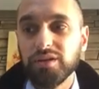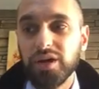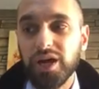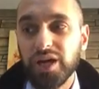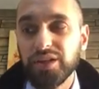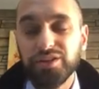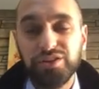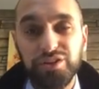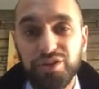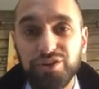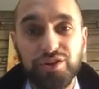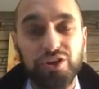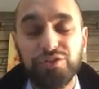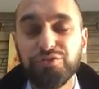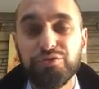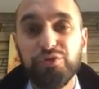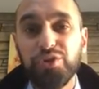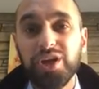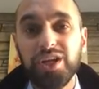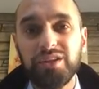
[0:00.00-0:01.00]
And you're not
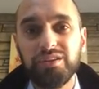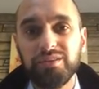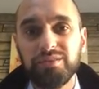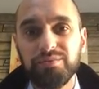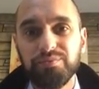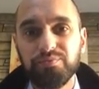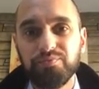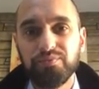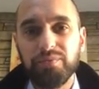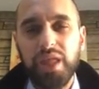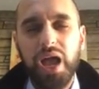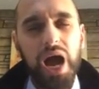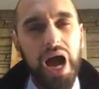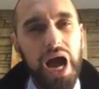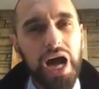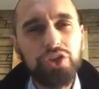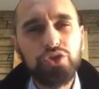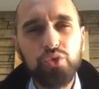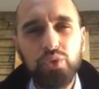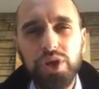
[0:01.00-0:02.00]
free.
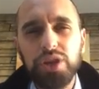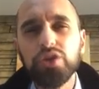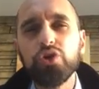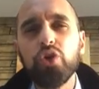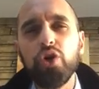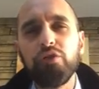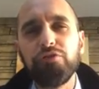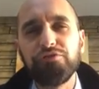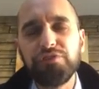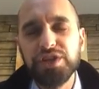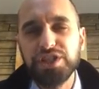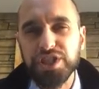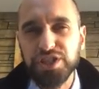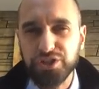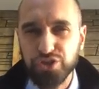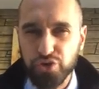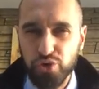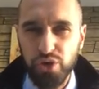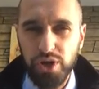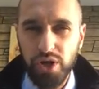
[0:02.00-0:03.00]
How do we know a fish
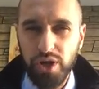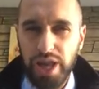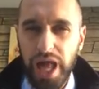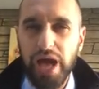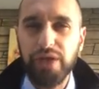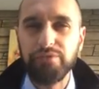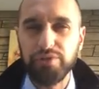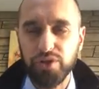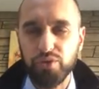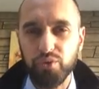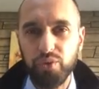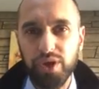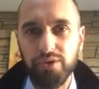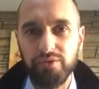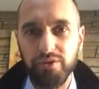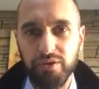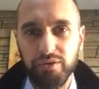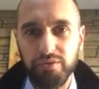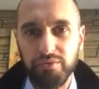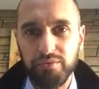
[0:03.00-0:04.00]
is truly alive in a
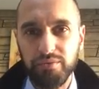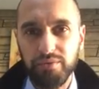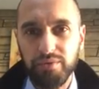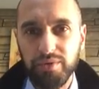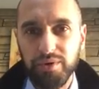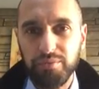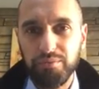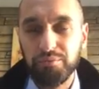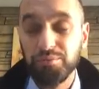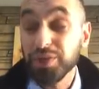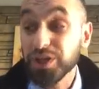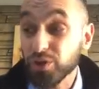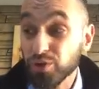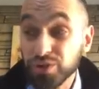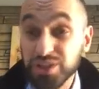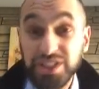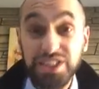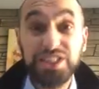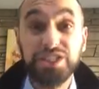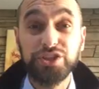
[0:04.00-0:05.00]
river?
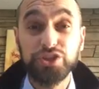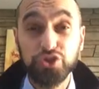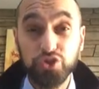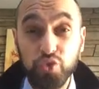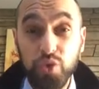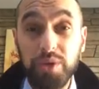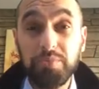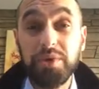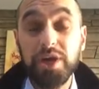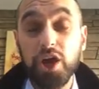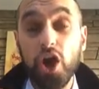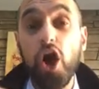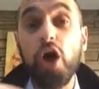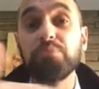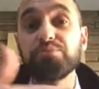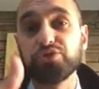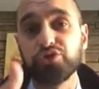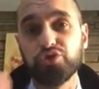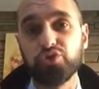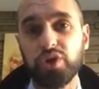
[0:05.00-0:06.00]
Because he's swimming
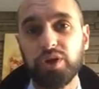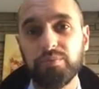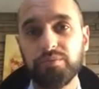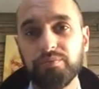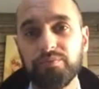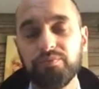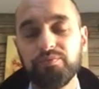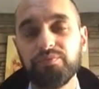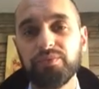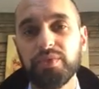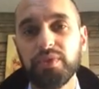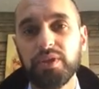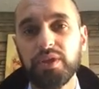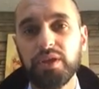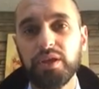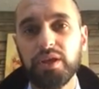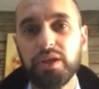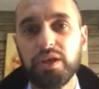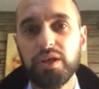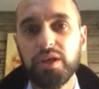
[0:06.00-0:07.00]
upstream.
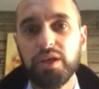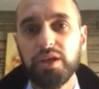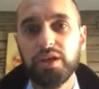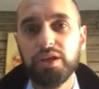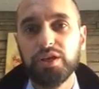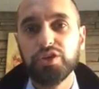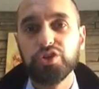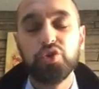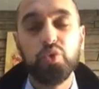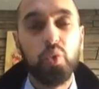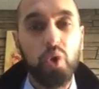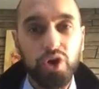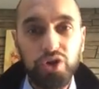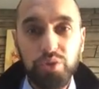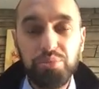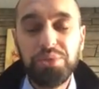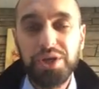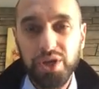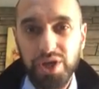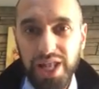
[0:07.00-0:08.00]
You want
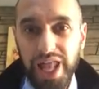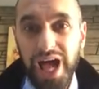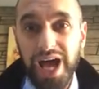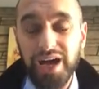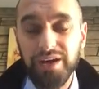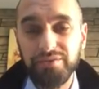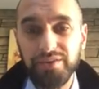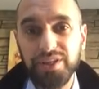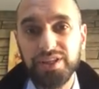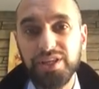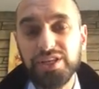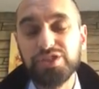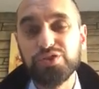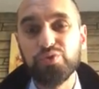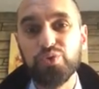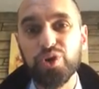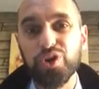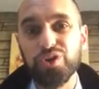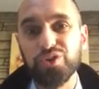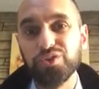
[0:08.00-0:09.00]
to be alive in this
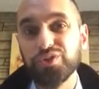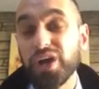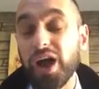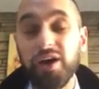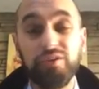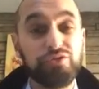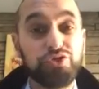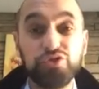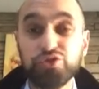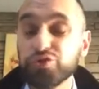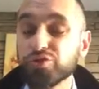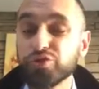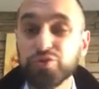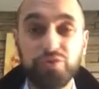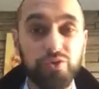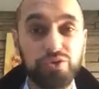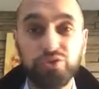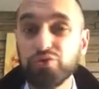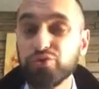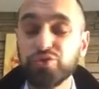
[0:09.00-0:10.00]
world, you have
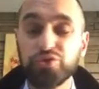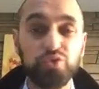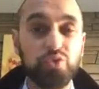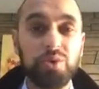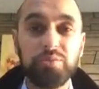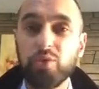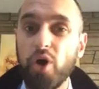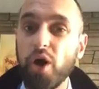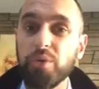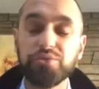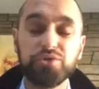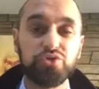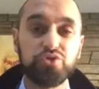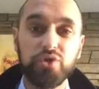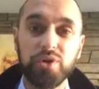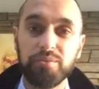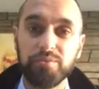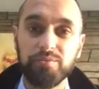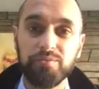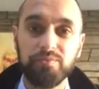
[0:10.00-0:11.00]
to swim
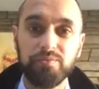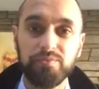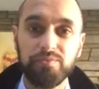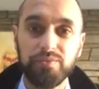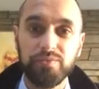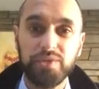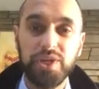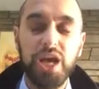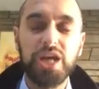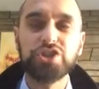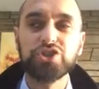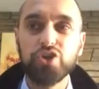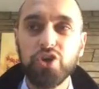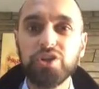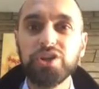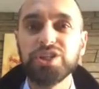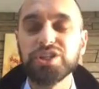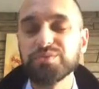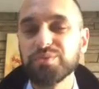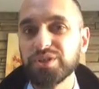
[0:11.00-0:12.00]
upstream. The Esh
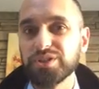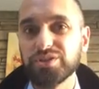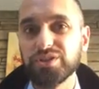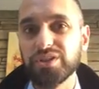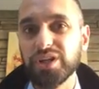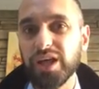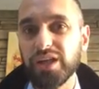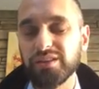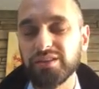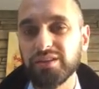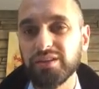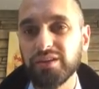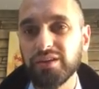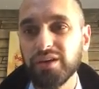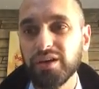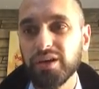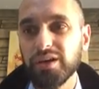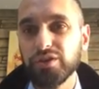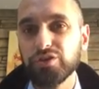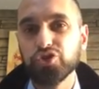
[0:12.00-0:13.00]
Kodesh mentioned that.
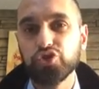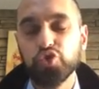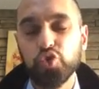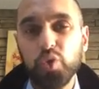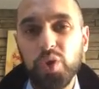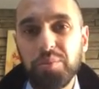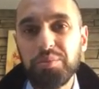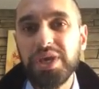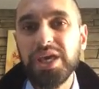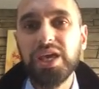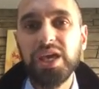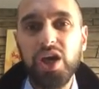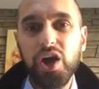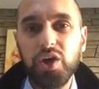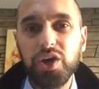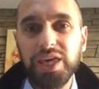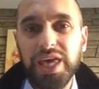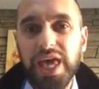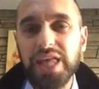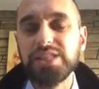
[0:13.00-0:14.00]
Swimming
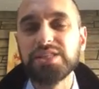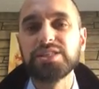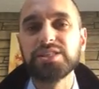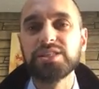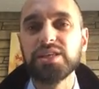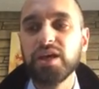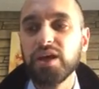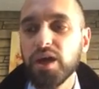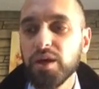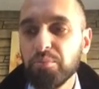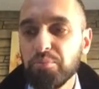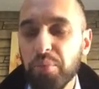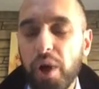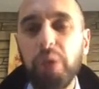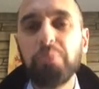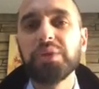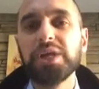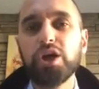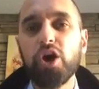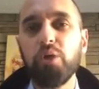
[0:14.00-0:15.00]
against
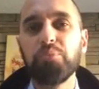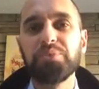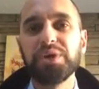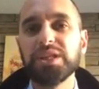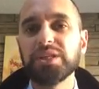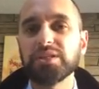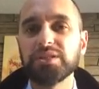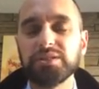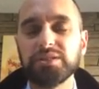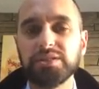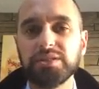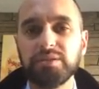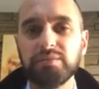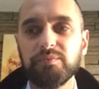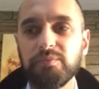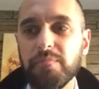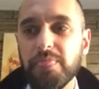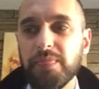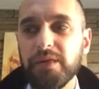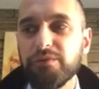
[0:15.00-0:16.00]
public opinions.
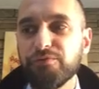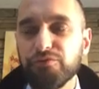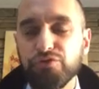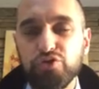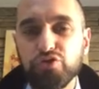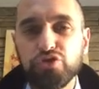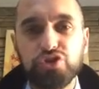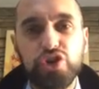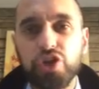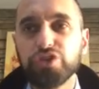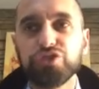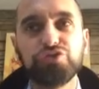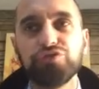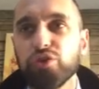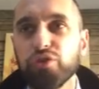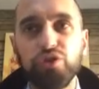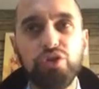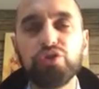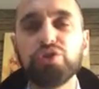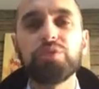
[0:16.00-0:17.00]
If you just
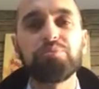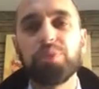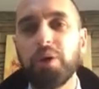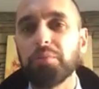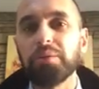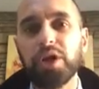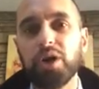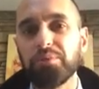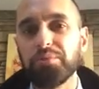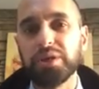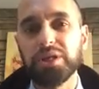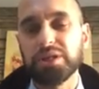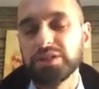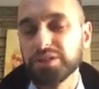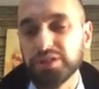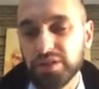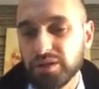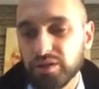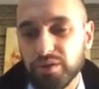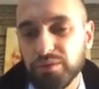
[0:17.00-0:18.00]
follow the public
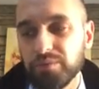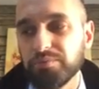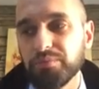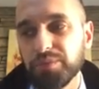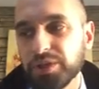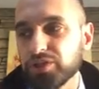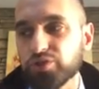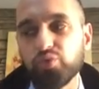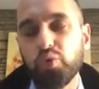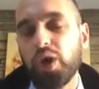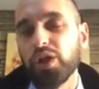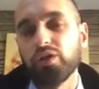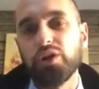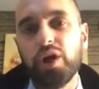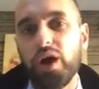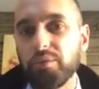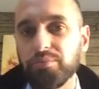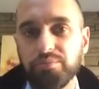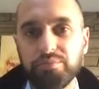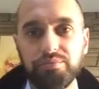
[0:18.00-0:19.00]
opinions, you're going to be swallowed
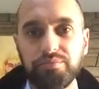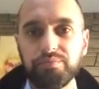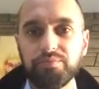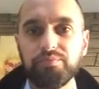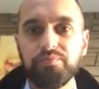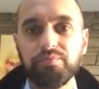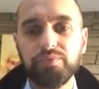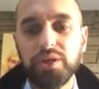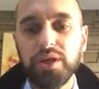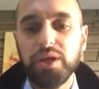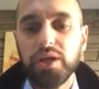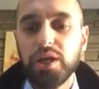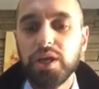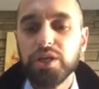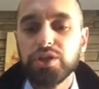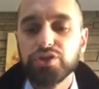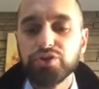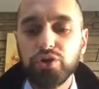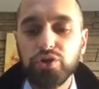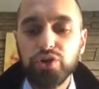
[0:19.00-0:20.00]
up.
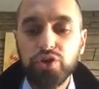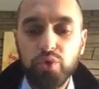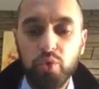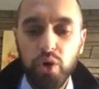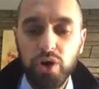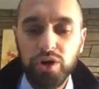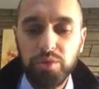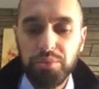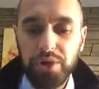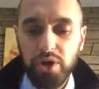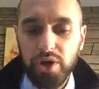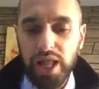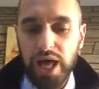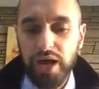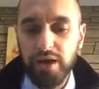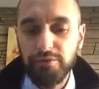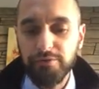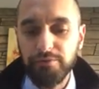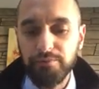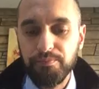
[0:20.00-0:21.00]
So you want to be
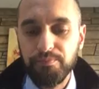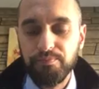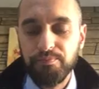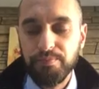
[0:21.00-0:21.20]
alive?